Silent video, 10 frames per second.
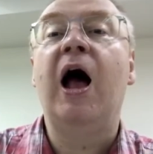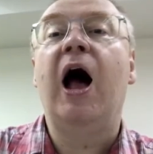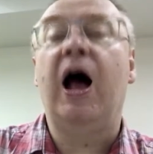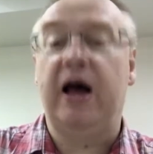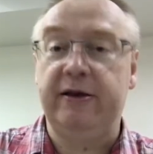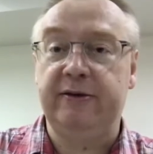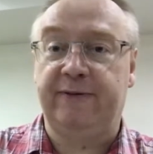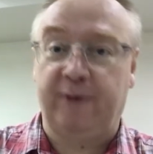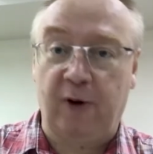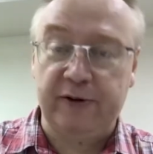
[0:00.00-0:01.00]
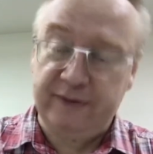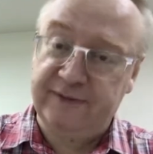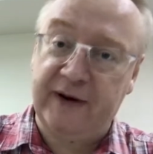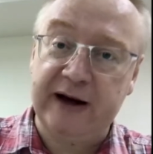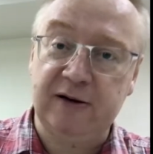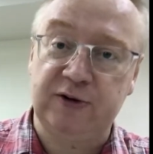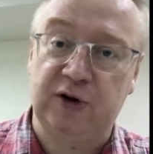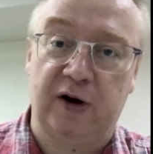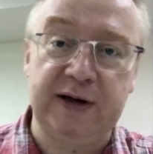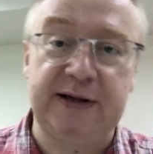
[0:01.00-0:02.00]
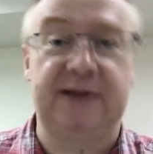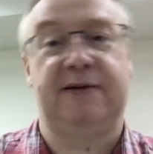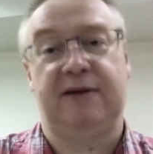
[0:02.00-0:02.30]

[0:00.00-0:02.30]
And the fourth and final choice,